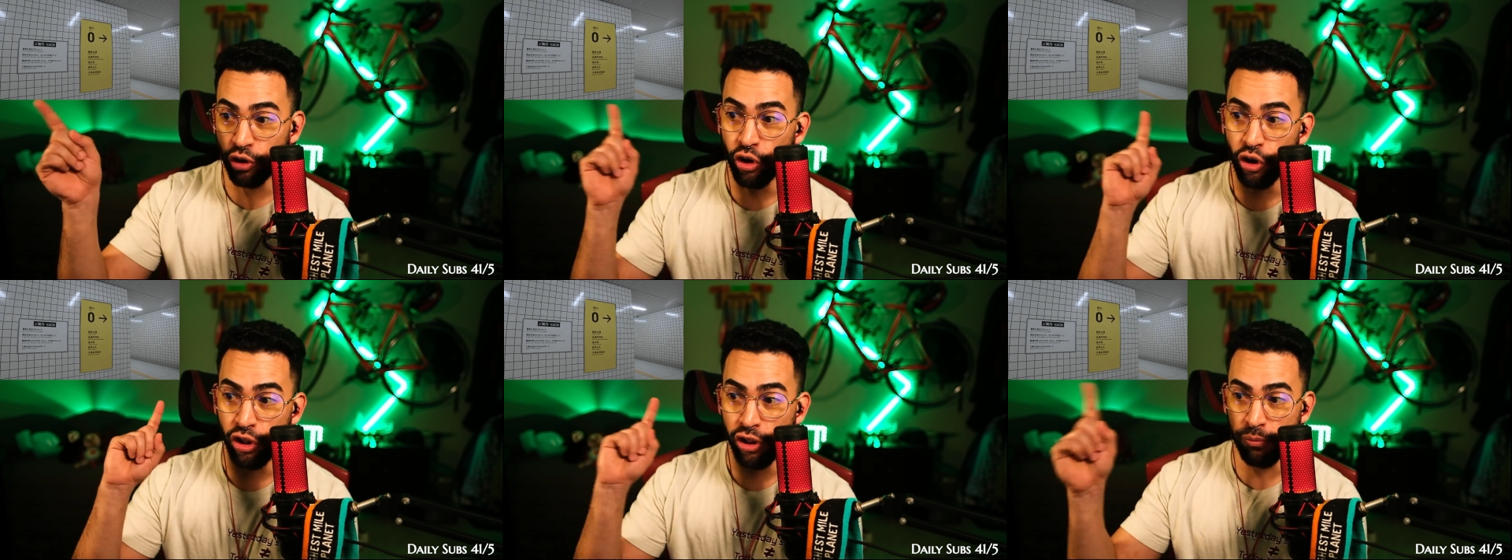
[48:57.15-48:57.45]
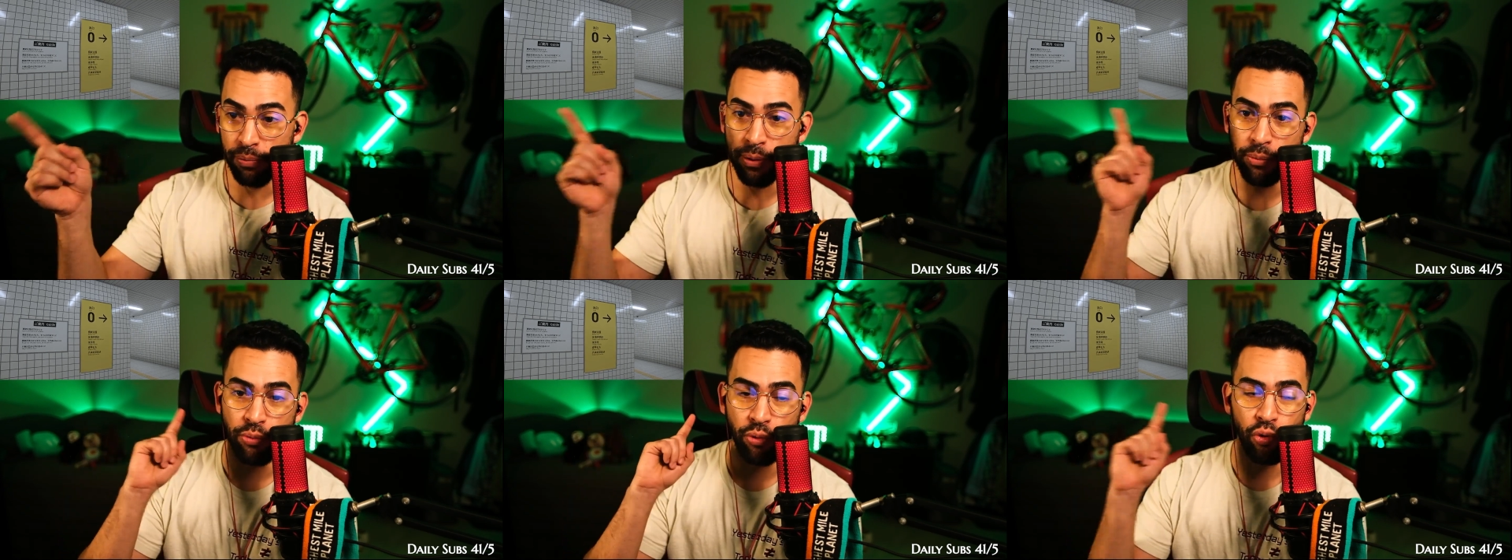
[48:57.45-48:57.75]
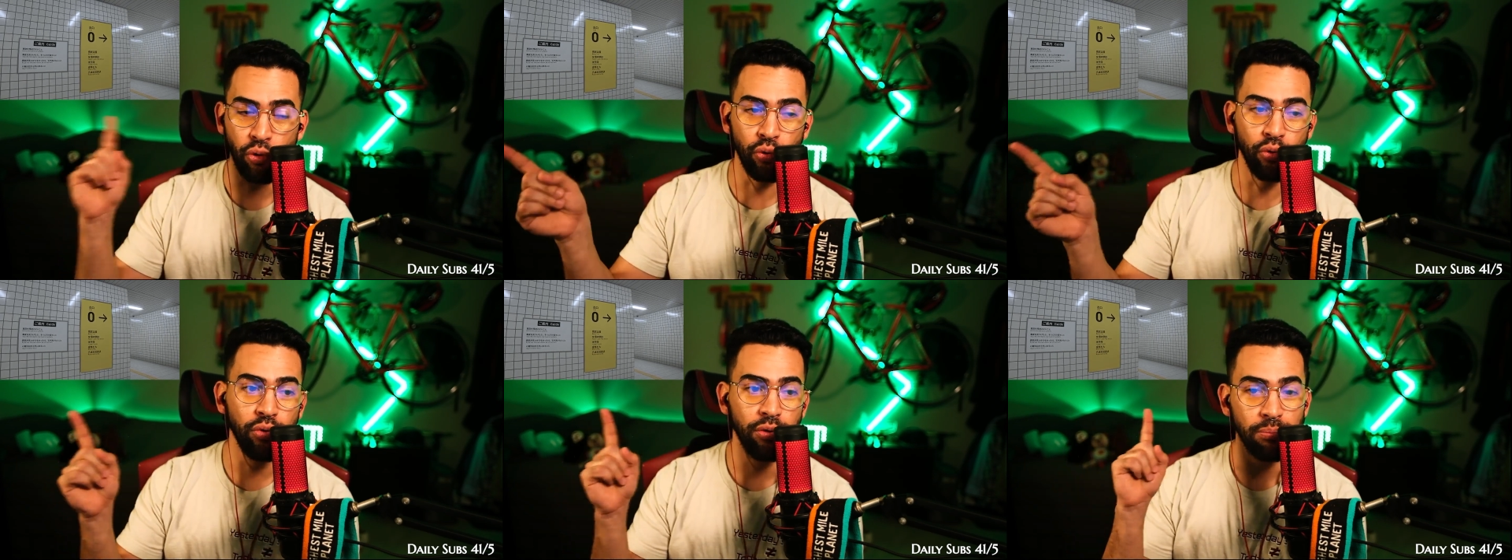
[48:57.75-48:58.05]
other
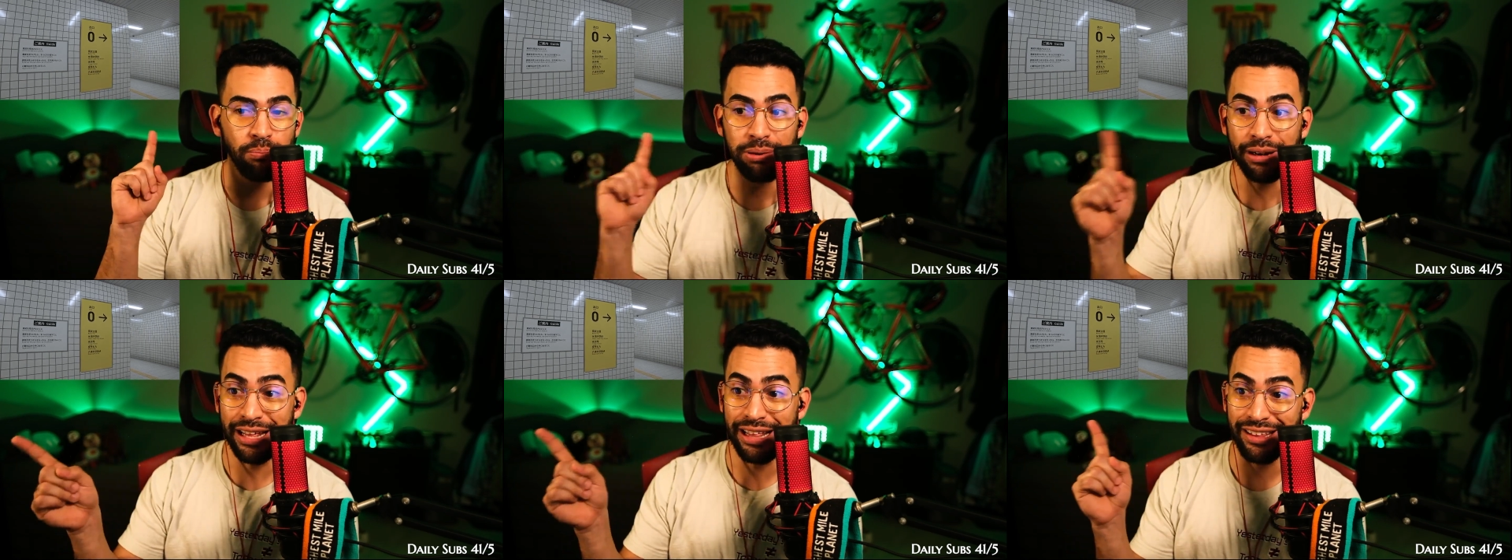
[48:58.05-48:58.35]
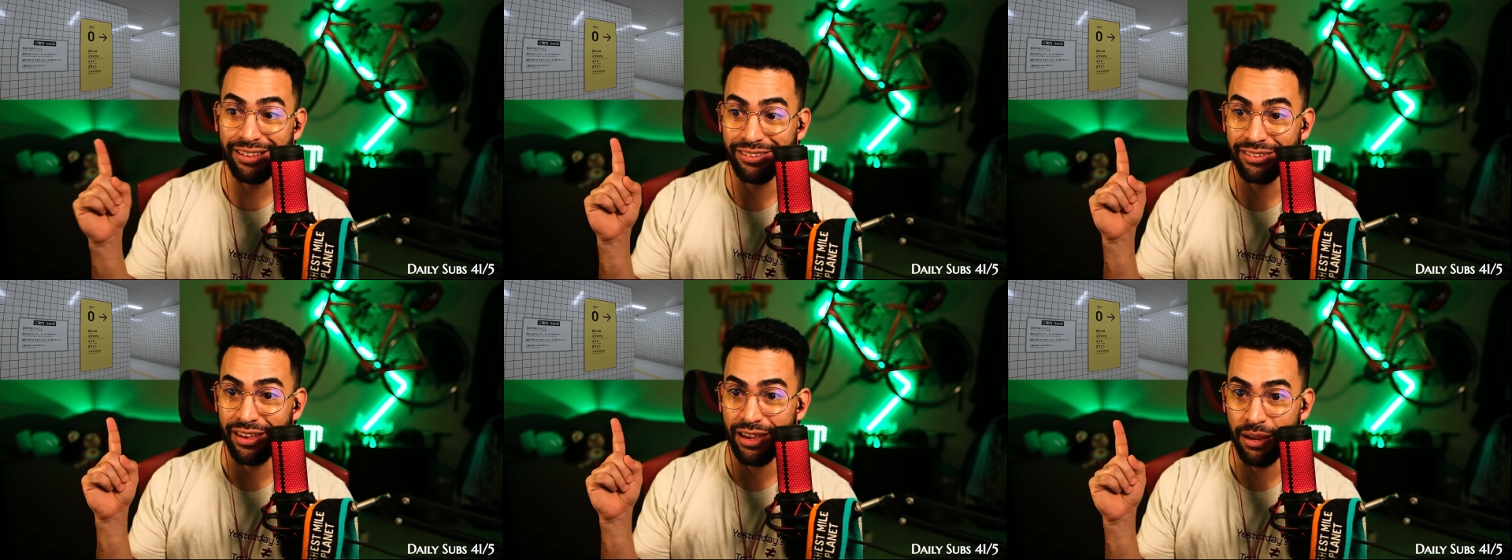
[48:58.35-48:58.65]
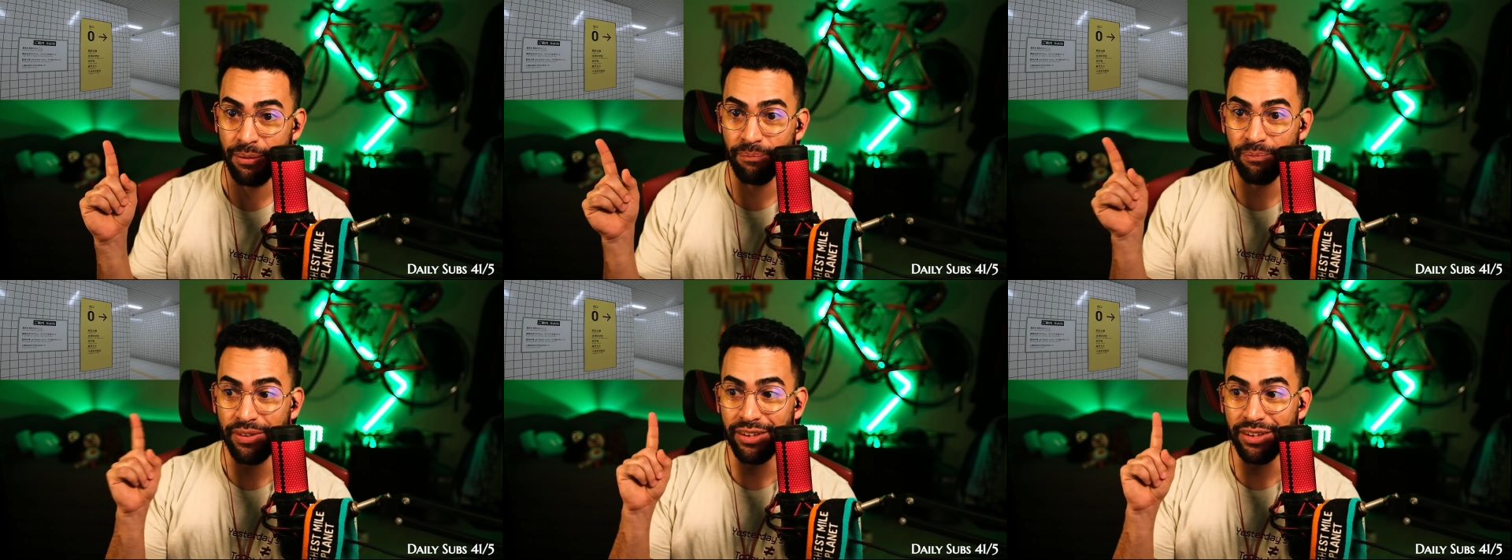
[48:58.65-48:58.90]
people play this game.